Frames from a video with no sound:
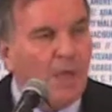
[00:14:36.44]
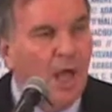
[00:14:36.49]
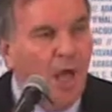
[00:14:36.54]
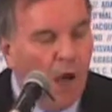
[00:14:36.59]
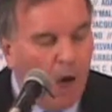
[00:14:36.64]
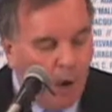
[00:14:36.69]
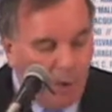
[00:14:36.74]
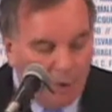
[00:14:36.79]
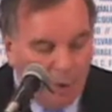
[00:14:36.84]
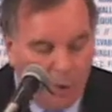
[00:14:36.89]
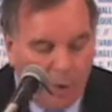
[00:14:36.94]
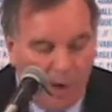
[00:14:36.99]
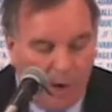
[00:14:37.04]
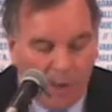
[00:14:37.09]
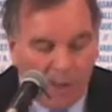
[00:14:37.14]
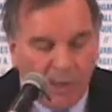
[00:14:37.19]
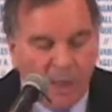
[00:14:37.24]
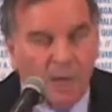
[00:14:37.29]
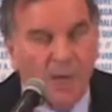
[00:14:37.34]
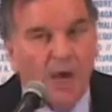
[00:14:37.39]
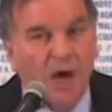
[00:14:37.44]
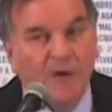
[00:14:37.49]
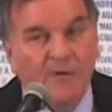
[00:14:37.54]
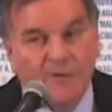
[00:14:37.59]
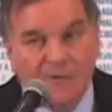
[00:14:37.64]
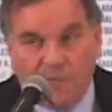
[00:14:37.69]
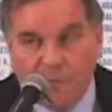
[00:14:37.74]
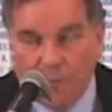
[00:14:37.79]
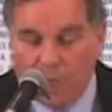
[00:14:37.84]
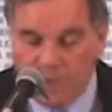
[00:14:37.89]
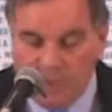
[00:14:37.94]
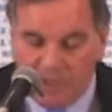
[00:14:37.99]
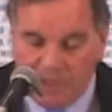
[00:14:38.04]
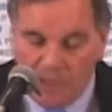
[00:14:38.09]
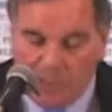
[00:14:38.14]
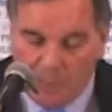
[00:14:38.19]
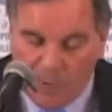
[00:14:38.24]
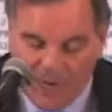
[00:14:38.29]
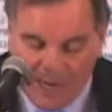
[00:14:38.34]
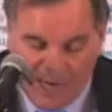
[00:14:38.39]
Illinois
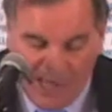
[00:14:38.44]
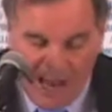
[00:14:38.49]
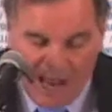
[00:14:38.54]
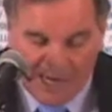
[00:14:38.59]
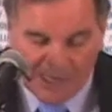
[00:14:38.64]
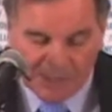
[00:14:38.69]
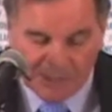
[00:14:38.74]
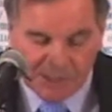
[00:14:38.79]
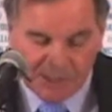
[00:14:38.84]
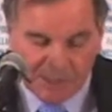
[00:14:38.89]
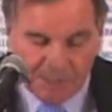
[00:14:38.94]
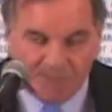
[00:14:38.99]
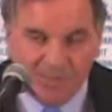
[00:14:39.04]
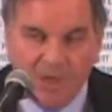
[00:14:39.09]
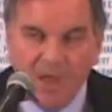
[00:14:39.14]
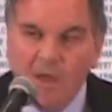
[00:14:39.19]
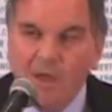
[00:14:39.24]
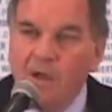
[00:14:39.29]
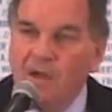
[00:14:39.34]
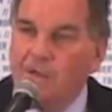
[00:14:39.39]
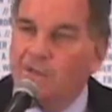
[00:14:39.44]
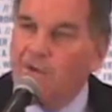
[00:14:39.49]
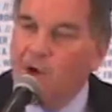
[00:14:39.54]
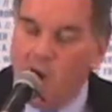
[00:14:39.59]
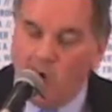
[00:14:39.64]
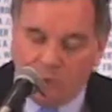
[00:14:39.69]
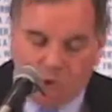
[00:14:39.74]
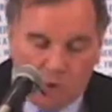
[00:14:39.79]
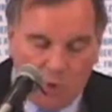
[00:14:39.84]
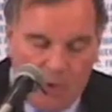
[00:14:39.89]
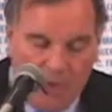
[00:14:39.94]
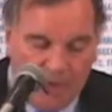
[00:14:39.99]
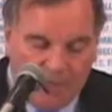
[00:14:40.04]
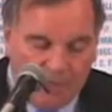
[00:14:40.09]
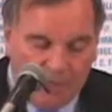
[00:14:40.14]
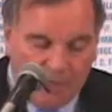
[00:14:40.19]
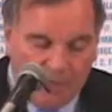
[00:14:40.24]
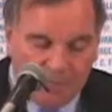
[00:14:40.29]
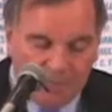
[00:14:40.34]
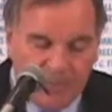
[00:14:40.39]
unfortunately relies far too
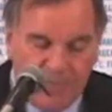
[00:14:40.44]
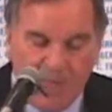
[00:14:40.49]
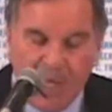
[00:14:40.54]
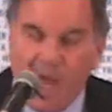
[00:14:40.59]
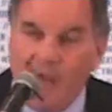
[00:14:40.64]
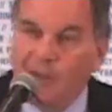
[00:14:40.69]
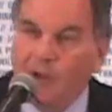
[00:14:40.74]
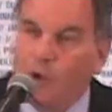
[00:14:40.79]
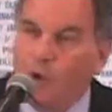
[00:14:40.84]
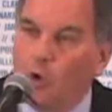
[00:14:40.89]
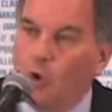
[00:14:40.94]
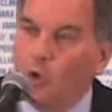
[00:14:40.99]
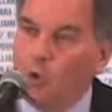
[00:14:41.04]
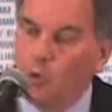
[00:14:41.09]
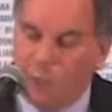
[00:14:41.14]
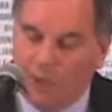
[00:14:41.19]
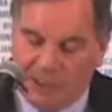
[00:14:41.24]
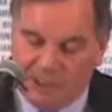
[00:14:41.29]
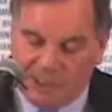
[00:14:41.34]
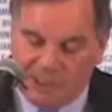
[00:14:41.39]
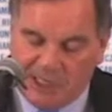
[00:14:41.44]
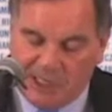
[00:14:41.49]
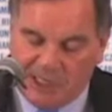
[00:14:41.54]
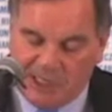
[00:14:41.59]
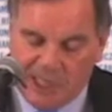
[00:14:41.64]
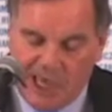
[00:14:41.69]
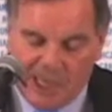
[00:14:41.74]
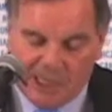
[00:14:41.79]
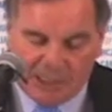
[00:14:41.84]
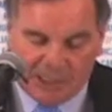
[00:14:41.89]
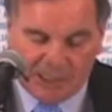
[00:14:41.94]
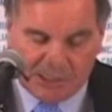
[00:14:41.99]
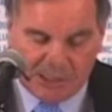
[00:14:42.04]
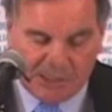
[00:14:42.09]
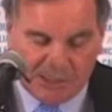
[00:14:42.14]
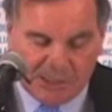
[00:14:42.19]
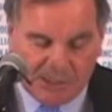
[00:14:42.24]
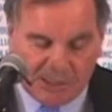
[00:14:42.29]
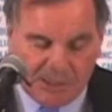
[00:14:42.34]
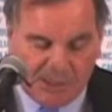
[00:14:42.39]
heavily on the local real estate
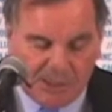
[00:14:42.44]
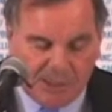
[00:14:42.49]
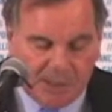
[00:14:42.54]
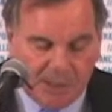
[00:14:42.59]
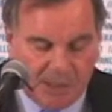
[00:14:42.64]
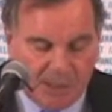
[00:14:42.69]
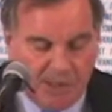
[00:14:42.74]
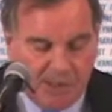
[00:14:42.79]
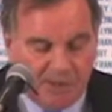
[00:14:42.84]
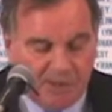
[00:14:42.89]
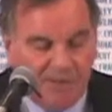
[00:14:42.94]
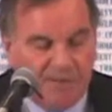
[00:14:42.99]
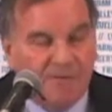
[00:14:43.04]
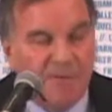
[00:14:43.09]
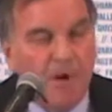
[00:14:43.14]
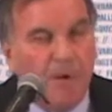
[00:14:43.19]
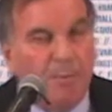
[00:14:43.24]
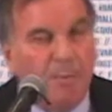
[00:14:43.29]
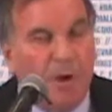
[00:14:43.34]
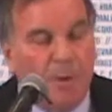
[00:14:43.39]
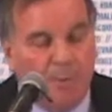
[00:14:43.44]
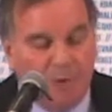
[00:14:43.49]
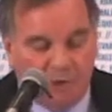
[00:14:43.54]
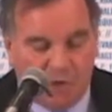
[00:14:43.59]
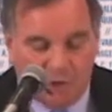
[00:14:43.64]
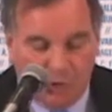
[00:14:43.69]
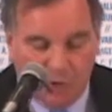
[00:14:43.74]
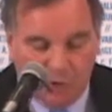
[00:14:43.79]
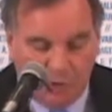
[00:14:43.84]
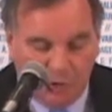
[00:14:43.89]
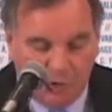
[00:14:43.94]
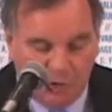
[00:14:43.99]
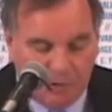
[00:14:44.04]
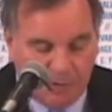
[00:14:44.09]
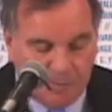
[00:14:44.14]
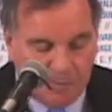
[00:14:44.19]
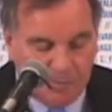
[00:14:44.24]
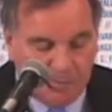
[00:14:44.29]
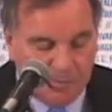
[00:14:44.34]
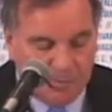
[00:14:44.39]
taxes to fund public
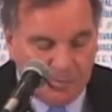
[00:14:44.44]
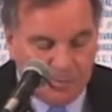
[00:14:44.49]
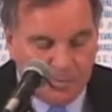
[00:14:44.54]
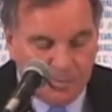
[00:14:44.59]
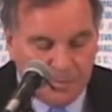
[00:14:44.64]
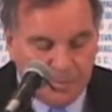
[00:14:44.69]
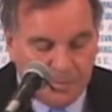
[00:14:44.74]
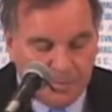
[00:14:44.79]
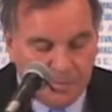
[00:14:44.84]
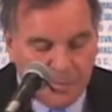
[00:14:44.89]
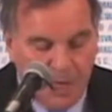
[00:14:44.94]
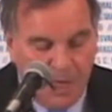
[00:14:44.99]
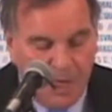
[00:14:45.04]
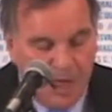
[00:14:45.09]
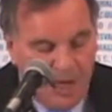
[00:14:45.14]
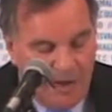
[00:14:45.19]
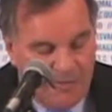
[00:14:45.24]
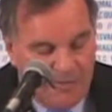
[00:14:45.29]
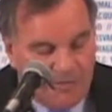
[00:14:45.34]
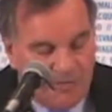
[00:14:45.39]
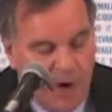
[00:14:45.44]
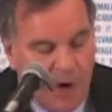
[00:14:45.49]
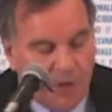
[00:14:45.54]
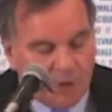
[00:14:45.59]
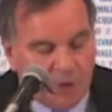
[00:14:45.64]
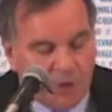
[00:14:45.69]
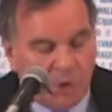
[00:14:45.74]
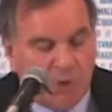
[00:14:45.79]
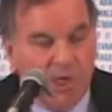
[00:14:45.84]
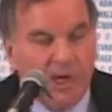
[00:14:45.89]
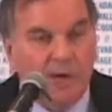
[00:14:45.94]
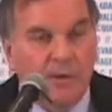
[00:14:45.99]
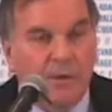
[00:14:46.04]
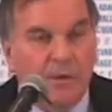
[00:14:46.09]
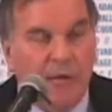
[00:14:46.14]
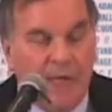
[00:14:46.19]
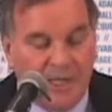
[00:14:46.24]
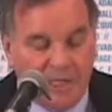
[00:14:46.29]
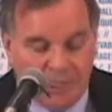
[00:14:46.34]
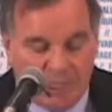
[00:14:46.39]
schools, and far too little
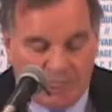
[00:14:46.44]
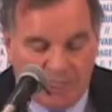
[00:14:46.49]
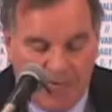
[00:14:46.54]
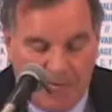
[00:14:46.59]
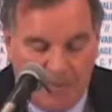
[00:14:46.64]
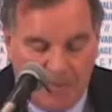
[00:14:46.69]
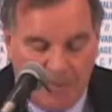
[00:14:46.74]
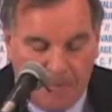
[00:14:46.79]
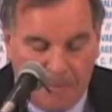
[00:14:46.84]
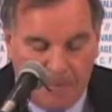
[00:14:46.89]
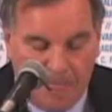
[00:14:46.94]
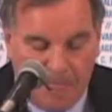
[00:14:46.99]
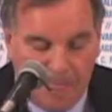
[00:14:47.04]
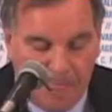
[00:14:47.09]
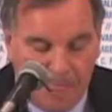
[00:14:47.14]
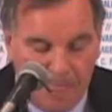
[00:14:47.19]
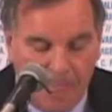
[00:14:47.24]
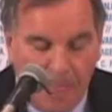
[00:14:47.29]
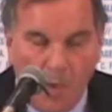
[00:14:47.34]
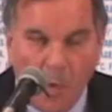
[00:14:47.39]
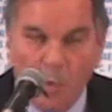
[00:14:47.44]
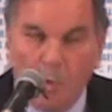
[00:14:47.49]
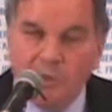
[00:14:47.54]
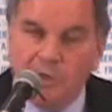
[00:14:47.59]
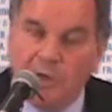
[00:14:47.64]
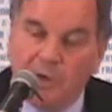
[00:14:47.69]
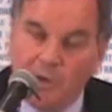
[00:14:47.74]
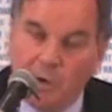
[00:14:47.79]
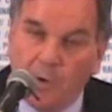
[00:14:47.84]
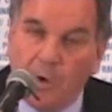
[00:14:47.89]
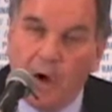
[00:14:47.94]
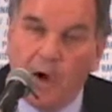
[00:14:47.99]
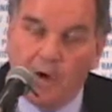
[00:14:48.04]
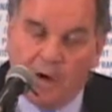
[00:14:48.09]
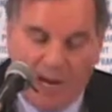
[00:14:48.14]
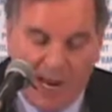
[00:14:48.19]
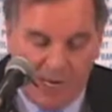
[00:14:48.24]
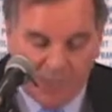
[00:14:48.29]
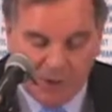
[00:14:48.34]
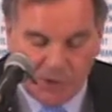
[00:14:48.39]
on the state, which under our
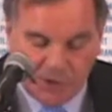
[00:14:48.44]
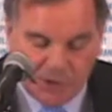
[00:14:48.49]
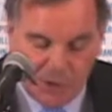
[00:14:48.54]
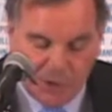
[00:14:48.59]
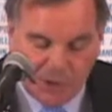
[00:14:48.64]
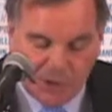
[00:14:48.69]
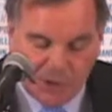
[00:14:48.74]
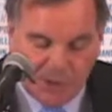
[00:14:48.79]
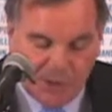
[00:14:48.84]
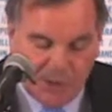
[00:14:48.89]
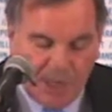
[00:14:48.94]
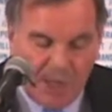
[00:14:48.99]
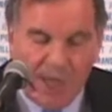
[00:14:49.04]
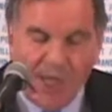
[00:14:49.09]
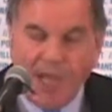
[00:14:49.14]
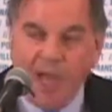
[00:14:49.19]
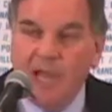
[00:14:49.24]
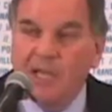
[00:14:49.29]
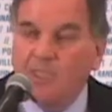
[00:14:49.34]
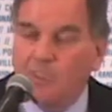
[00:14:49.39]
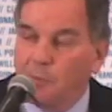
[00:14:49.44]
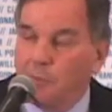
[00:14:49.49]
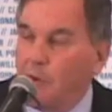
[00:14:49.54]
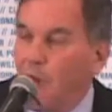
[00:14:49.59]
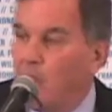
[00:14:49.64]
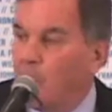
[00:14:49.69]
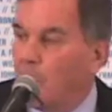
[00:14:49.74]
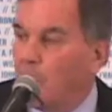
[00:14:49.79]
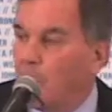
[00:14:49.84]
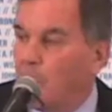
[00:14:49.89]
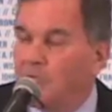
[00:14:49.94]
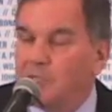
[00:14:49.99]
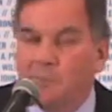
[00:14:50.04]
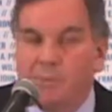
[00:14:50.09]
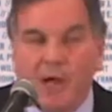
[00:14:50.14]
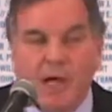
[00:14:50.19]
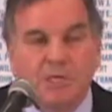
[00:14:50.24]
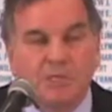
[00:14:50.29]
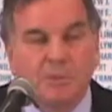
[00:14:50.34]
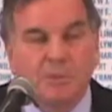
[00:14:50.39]
Constitution has a primary
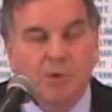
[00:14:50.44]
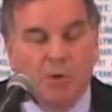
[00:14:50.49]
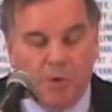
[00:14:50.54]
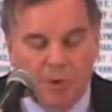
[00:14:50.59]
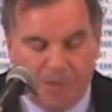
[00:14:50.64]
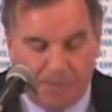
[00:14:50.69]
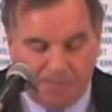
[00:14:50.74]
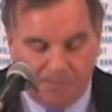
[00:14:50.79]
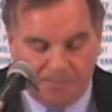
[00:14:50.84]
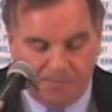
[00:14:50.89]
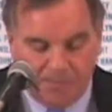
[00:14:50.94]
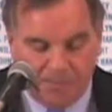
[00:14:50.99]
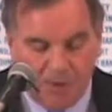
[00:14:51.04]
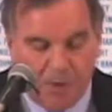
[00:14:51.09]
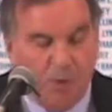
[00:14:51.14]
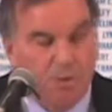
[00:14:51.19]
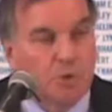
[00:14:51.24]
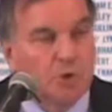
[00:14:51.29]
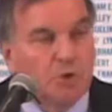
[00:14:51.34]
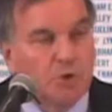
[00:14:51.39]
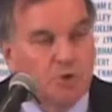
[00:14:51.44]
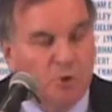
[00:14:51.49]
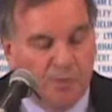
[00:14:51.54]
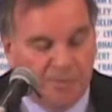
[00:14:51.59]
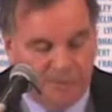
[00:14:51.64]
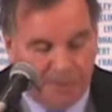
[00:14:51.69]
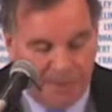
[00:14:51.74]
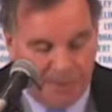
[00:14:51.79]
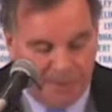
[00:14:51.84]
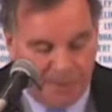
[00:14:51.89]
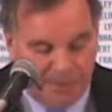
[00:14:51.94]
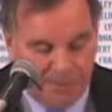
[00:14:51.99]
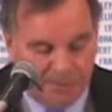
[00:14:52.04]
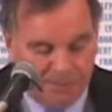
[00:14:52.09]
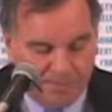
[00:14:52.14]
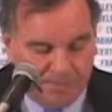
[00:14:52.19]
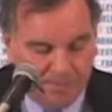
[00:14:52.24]
responsibility for school funding.